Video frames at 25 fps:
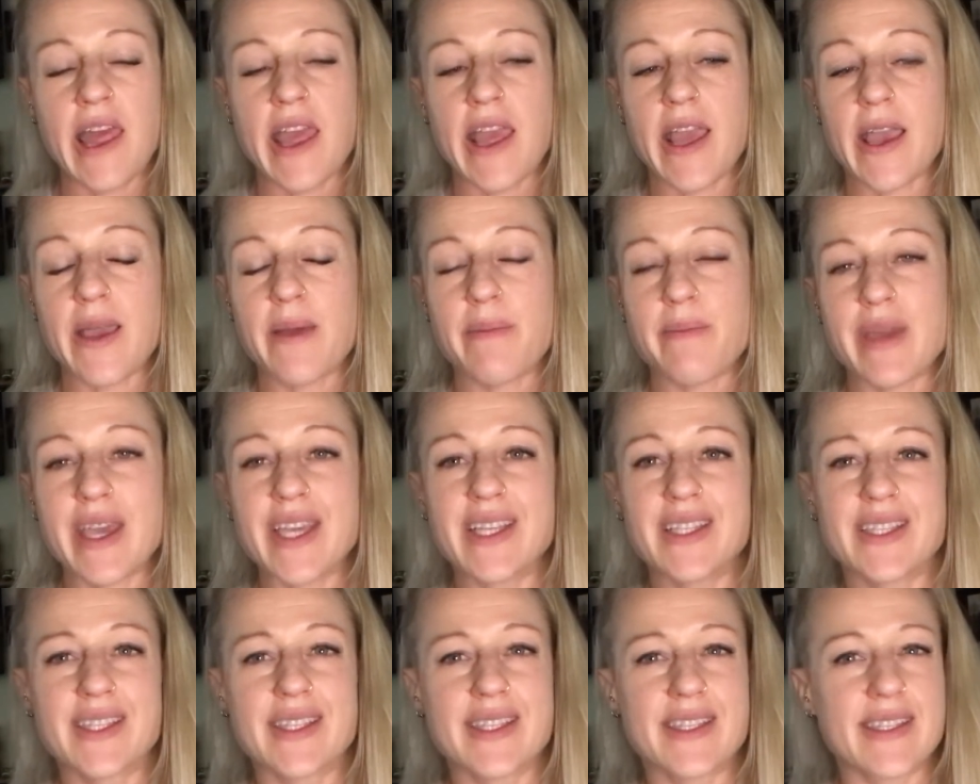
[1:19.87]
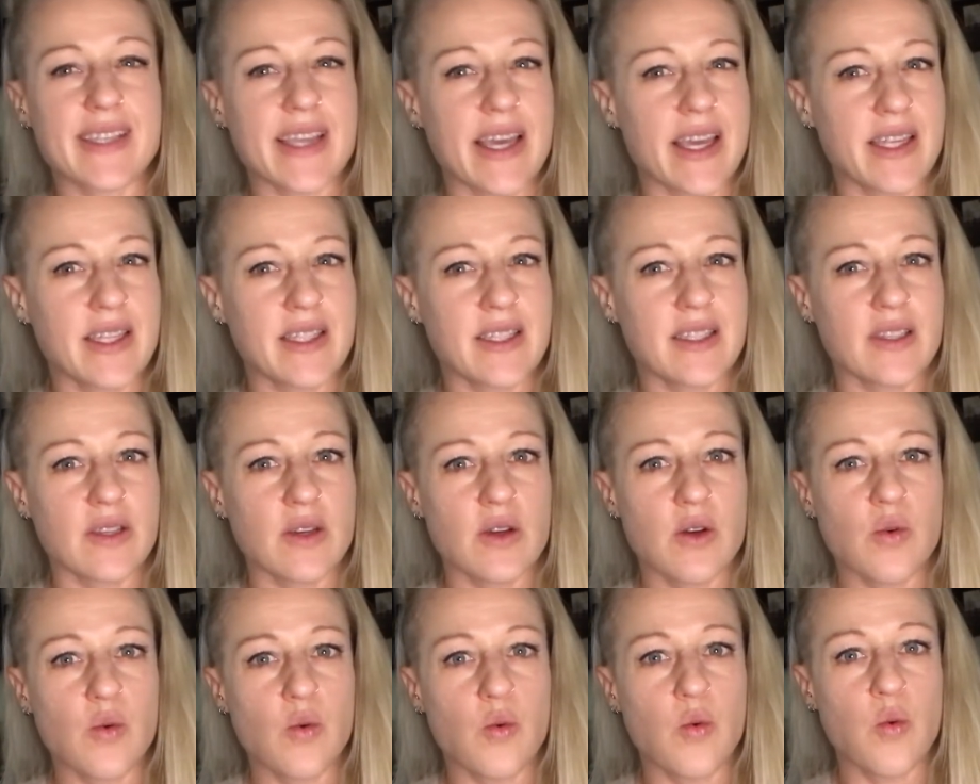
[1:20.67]
it made sense
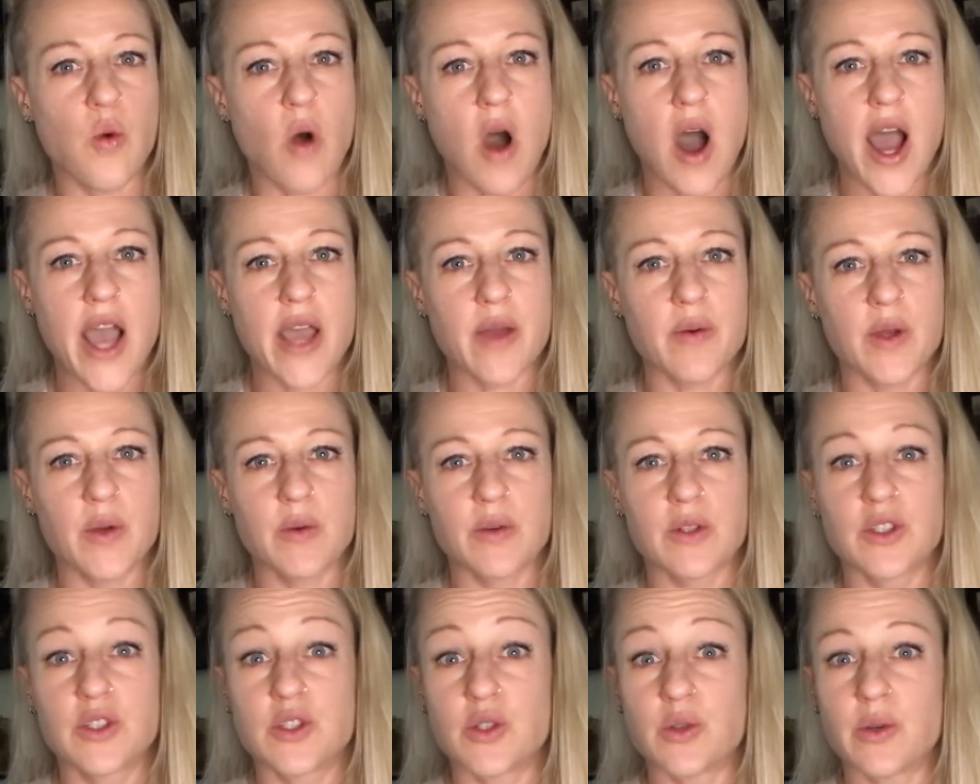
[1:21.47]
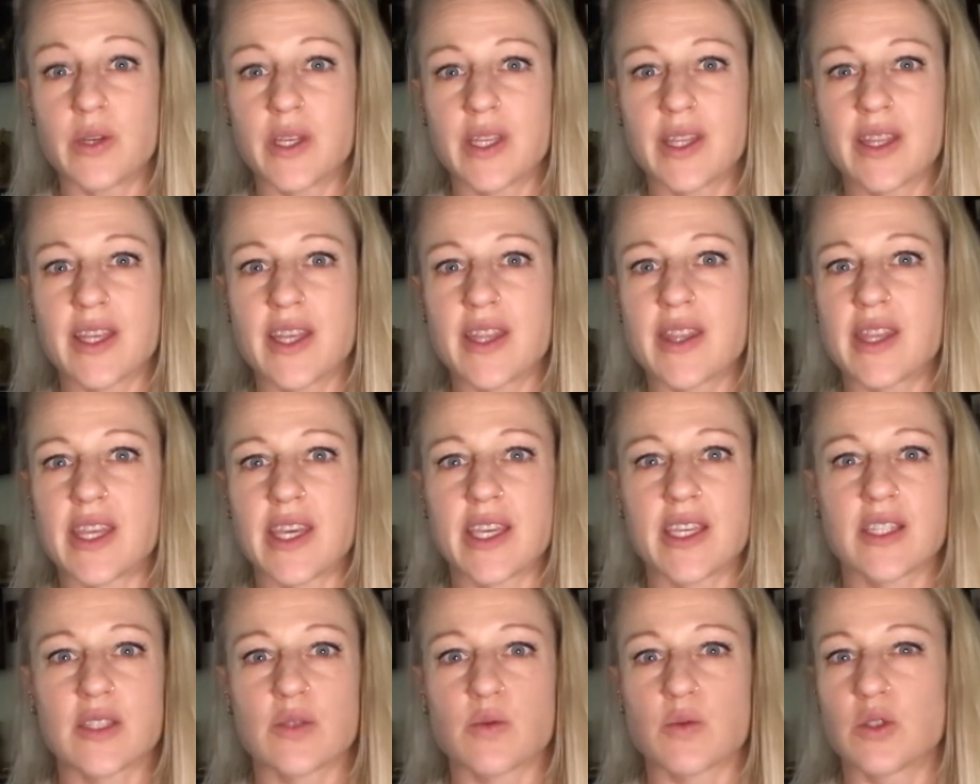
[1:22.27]
why we were doing the
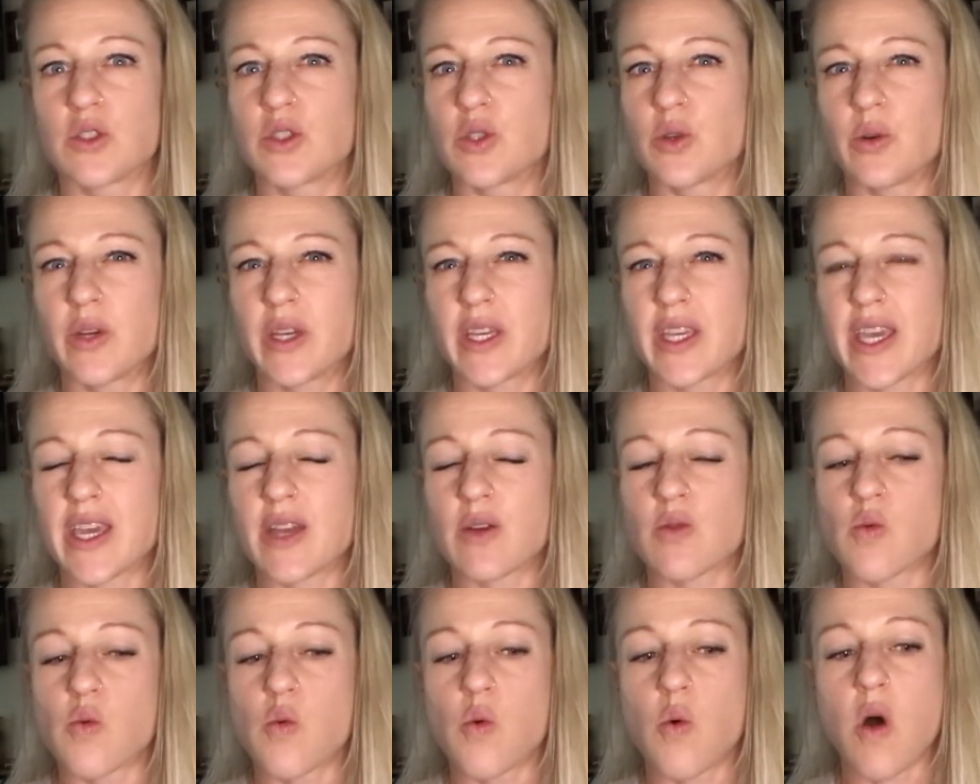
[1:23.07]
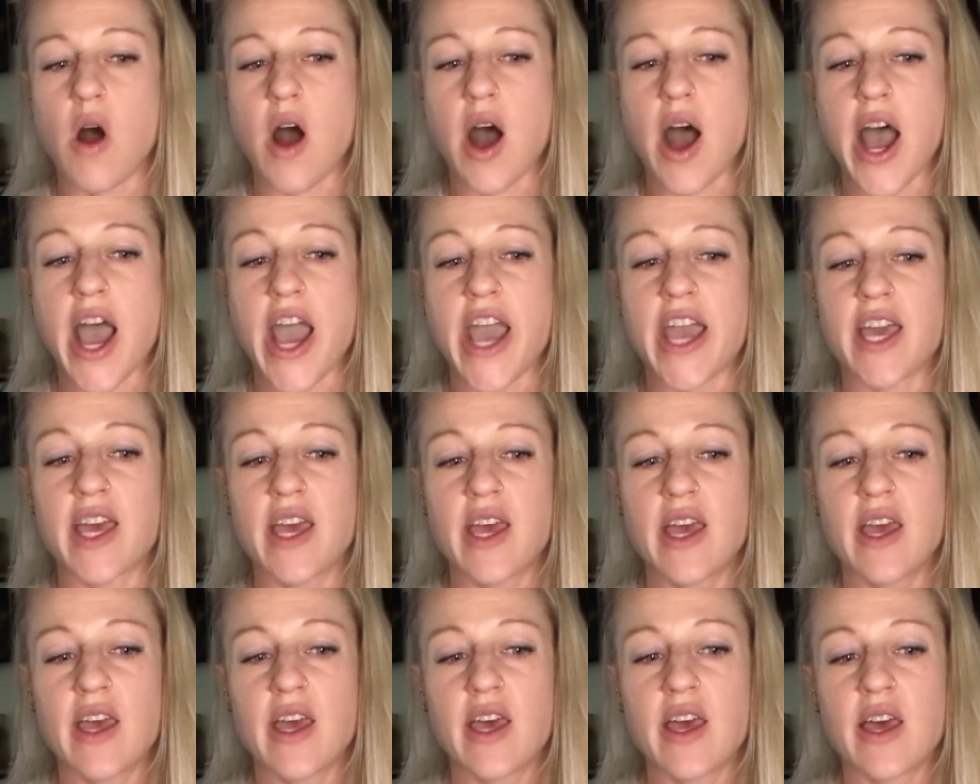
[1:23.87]
things we're doing and why
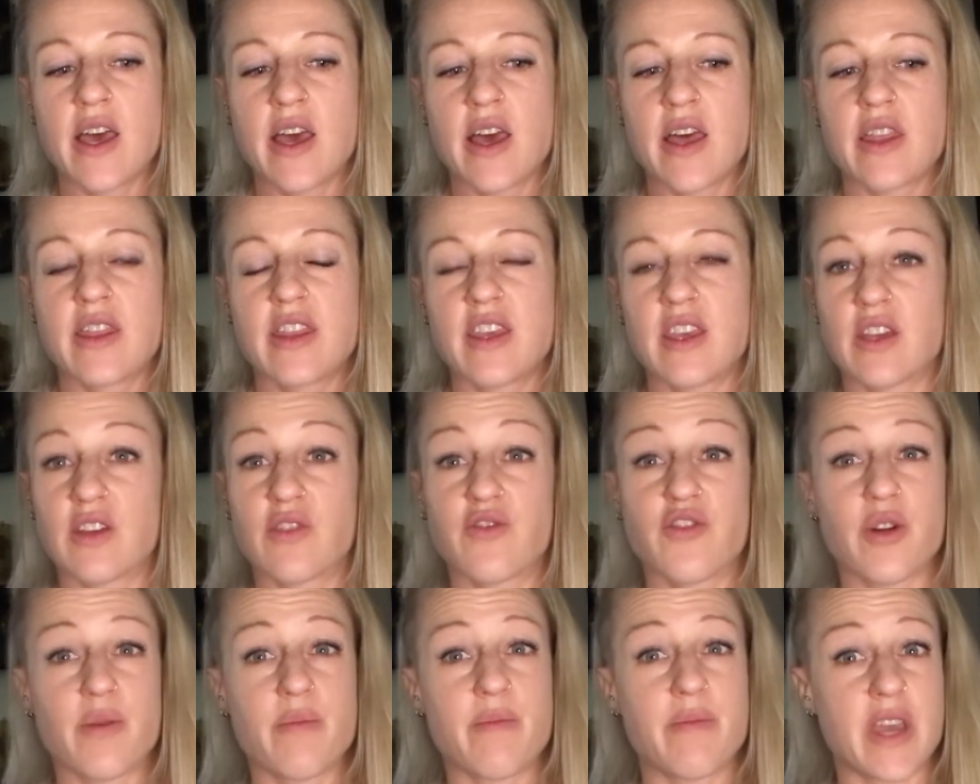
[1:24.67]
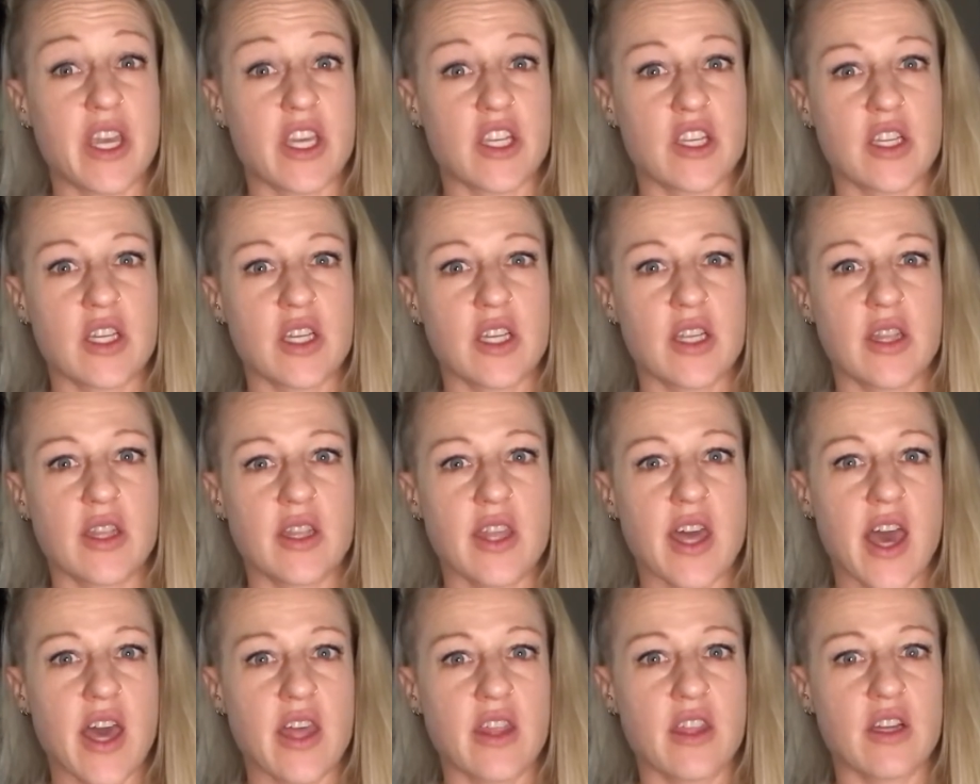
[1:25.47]
the information
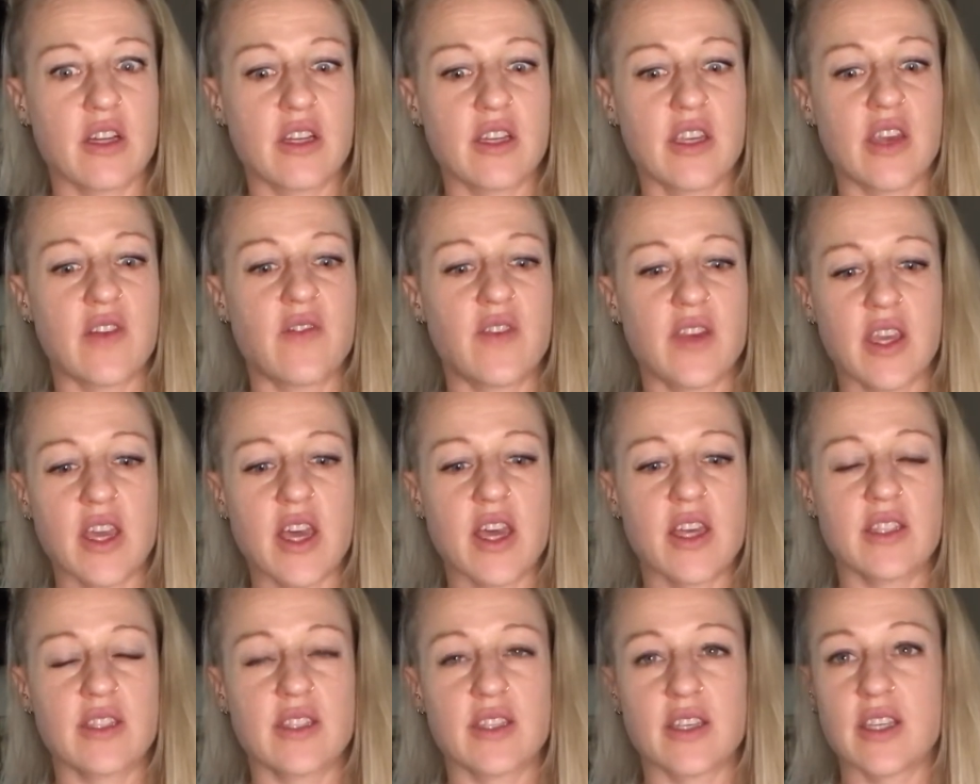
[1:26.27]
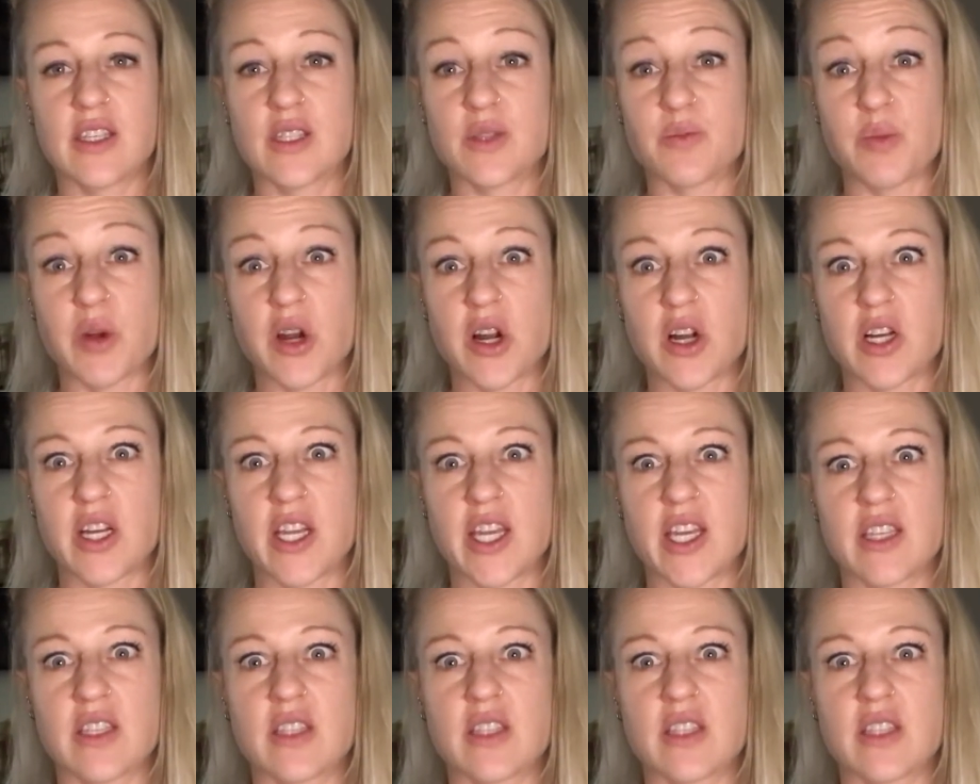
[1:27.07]
that they're giving us is pertinent.